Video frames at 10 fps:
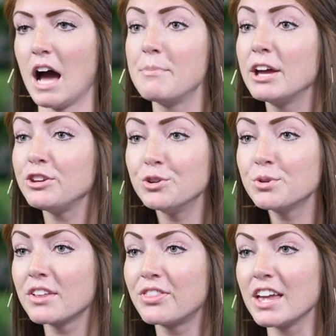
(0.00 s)
I bet you
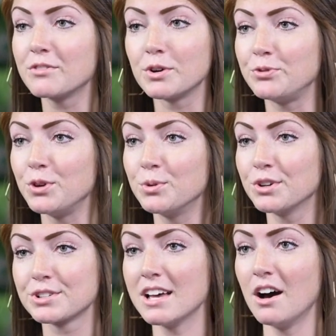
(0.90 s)
could think of a few
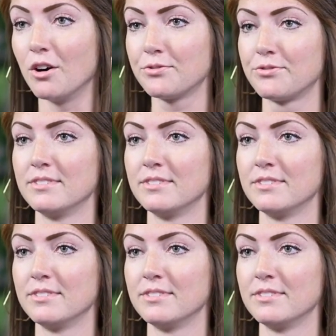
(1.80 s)
yourself.